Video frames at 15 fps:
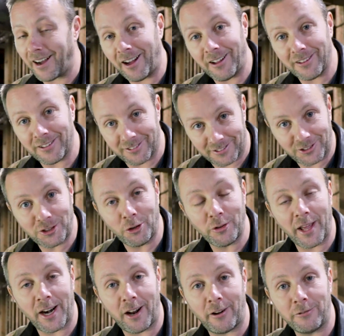I'll show
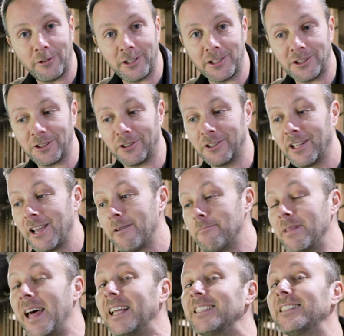that off really soon.
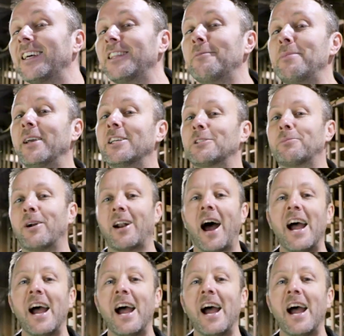But that's not the biggest part.